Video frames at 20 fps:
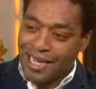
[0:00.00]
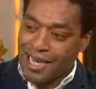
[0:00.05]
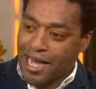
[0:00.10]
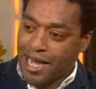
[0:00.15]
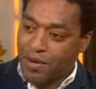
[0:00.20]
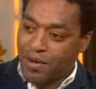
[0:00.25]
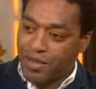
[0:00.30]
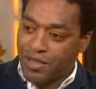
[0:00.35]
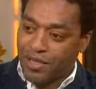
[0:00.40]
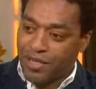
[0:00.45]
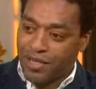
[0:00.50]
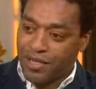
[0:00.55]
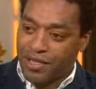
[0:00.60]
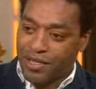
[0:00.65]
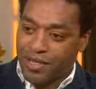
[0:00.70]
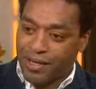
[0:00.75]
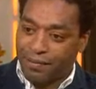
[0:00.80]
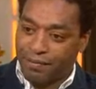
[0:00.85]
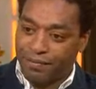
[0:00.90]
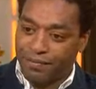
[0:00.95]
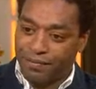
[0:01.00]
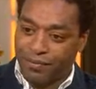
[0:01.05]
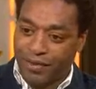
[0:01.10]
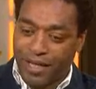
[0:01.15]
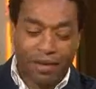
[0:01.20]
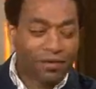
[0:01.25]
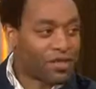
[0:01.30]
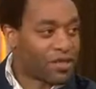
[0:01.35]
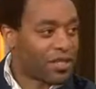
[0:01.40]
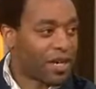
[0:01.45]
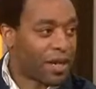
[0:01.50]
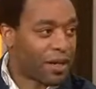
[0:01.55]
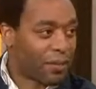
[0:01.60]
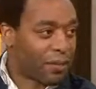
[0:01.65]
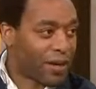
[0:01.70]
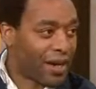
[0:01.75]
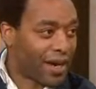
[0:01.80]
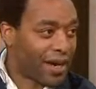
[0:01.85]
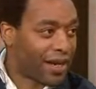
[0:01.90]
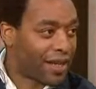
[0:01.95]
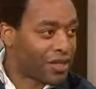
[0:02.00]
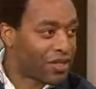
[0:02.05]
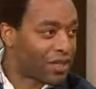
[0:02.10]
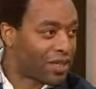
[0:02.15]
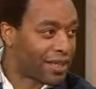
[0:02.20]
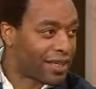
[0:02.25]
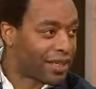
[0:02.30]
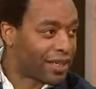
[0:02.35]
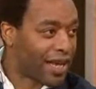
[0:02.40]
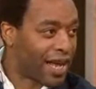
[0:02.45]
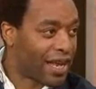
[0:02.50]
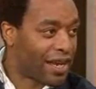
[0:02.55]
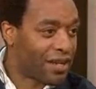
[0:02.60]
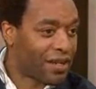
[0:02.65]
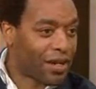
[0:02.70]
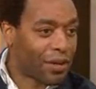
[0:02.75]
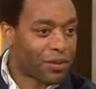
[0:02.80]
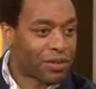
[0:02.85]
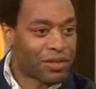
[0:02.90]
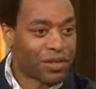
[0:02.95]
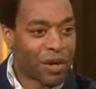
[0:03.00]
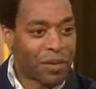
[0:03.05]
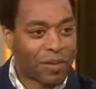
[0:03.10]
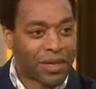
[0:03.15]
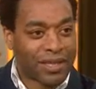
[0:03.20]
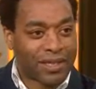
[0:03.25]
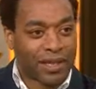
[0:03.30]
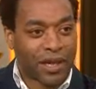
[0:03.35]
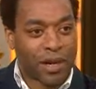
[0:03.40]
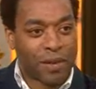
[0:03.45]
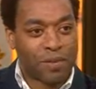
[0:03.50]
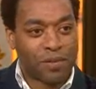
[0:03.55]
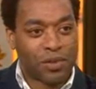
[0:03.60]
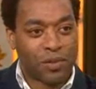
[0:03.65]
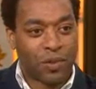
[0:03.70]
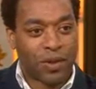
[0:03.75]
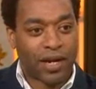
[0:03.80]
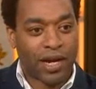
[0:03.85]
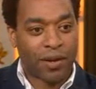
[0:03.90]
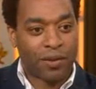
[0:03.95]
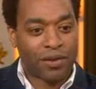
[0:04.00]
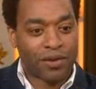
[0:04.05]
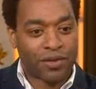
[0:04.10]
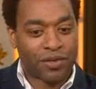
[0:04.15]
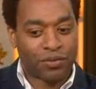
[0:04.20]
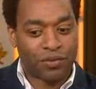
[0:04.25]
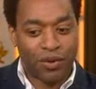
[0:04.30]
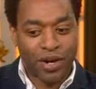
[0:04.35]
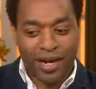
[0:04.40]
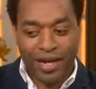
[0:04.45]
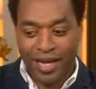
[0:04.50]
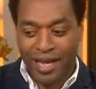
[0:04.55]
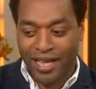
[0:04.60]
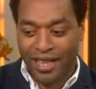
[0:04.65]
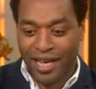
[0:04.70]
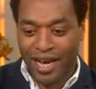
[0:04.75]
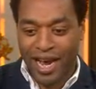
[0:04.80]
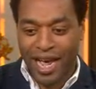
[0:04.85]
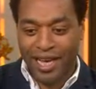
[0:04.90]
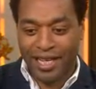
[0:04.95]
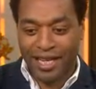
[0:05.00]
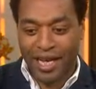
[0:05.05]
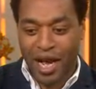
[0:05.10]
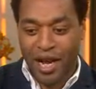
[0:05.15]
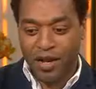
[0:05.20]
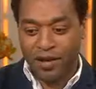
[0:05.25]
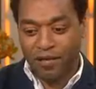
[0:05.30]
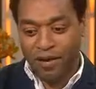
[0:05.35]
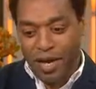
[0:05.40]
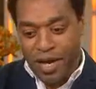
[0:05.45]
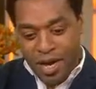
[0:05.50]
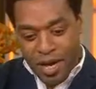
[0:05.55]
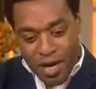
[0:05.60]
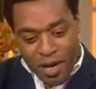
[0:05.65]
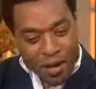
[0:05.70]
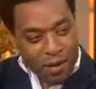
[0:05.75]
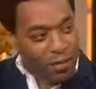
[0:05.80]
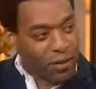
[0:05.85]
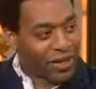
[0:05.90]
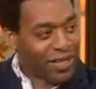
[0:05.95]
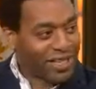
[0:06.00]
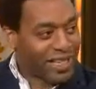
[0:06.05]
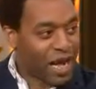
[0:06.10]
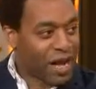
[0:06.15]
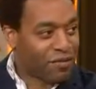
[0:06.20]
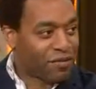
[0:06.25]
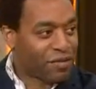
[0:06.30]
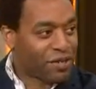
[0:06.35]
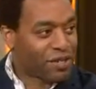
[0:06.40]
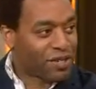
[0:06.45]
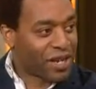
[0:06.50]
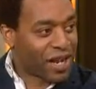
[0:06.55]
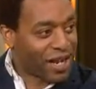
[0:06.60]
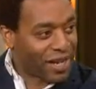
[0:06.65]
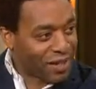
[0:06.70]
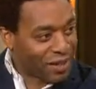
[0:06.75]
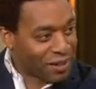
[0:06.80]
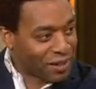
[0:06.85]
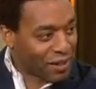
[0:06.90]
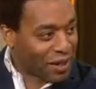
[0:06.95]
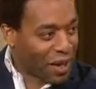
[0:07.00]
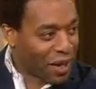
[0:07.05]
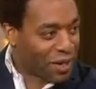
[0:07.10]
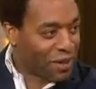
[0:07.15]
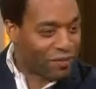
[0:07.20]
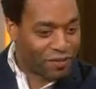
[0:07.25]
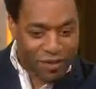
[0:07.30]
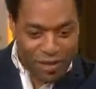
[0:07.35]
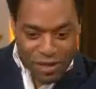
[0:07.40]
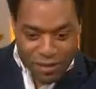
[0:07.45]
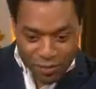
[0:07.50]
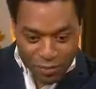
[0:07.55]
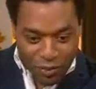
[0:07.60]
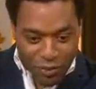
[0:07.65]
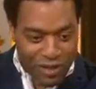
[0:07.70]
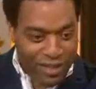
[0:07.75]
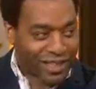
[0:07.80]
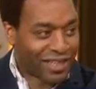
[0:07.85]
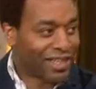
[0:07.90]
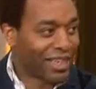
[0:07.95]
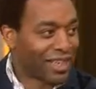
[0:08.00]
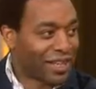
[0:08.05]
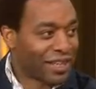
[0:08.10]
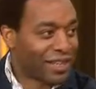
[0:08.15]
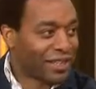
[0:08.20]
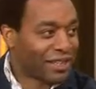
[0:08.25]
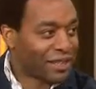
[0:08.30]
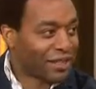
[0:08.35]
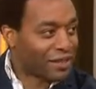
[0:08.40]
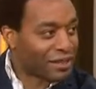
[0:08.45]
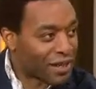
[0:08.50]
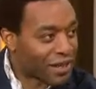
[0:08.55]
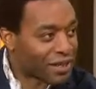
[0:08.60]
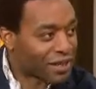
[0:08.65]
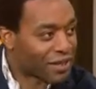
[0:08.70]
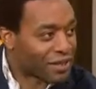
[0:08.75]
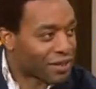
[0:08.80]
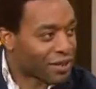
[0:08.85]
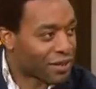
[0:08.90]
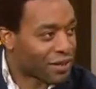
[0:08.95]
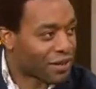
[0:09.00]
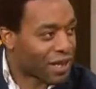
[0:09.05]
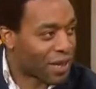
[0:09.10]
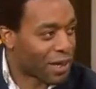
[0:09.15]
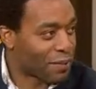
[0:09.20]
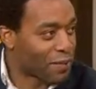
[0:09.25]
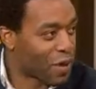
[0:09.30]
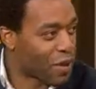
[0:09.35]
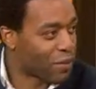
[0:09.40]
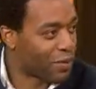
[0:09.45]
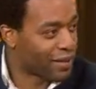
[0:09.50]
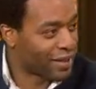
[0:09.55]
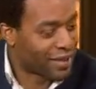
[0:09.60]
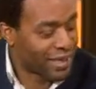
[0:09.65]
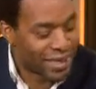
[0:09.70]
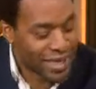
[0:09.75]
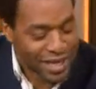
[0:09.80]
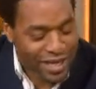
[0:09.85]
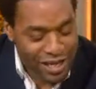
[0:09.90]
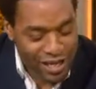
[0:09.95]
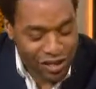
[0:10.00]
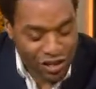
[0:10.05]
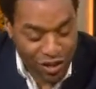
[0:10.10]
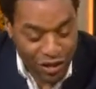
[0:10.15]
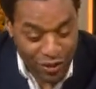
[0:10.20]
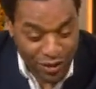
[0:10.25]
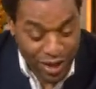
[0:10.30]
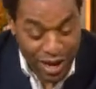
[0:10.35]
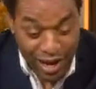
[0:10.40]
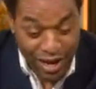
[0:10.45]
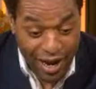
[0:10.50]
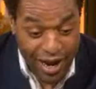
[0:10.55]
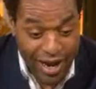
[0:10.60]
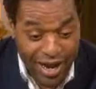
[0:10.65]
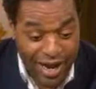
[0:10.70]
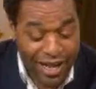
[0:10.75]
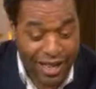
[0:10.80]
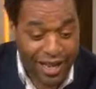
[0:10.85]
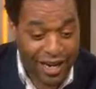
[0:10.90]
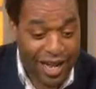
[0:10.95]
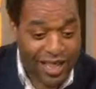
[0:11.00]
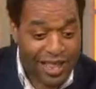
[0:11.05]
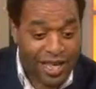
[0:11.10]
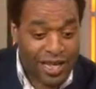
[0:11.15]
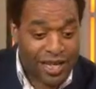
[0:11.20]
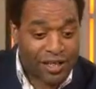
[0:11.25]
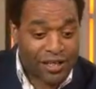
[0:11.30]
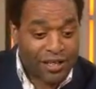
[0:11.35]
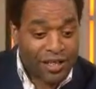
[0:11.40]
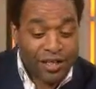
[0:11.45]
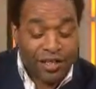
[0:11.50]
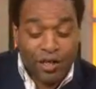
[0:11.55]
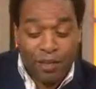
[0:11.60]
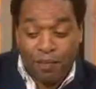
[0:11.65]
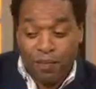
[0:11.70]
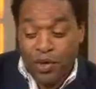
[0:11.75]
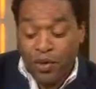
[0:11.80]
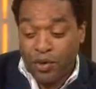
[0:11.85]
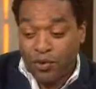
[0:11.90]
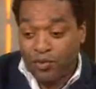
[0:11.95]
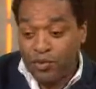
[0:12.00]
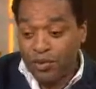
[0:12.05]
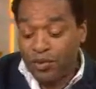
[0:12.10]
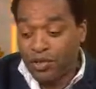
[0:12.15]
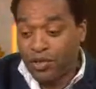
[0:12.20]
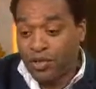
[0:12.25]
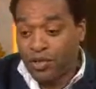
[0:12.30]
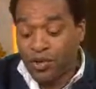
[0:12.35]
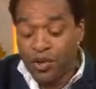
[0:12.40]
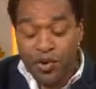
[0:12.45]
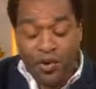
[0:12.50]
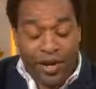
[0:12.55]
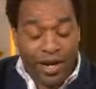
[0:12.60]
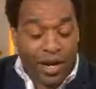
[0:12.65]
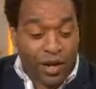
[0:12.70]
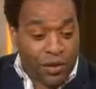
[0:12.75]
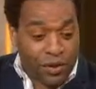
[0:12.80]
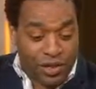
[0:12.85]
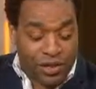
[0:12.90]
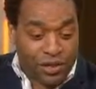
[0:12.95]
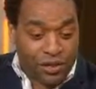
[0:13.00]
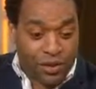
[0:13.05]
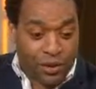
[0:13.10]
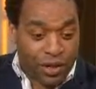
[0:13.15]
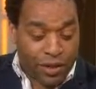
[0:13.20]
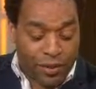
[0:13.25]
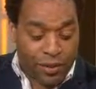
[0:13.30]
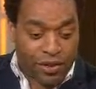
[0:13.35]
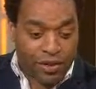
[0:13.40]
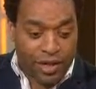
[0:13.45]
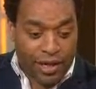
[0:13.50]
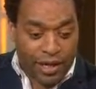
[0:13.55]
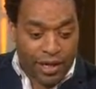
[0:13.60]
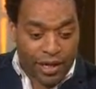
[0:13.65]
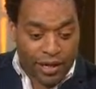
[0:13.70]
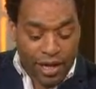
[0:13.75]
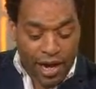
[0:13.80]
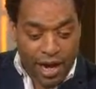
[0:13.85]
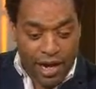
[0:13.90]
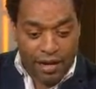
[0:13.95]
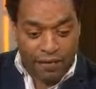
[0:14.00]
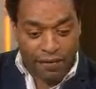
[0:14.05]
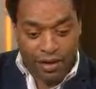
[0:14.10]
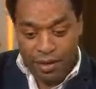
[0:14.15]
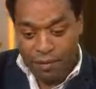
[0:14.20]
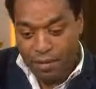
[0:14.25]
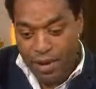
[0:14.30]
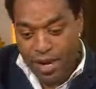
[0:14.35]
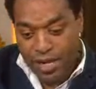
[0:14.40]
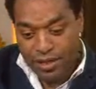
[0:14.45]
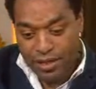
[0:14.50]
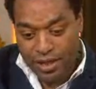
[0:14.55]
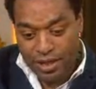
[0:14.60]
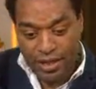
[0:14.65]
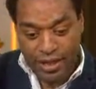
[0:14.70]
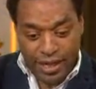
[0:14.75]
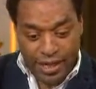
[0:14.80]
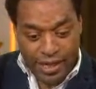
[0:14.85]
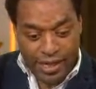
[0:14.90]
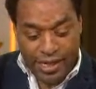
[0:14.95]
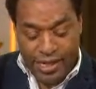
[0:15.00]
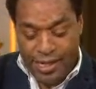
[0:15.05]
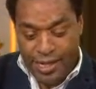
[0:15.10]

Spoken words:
I was just devastated by it, actually. And there were so many times when I was reading it that I had to kind of put it down for a second and kind of breathe a little and, take a moment. So, yeah, I hear that. I think it's such a beautiful story. I always thought it was a kind of an amazingly...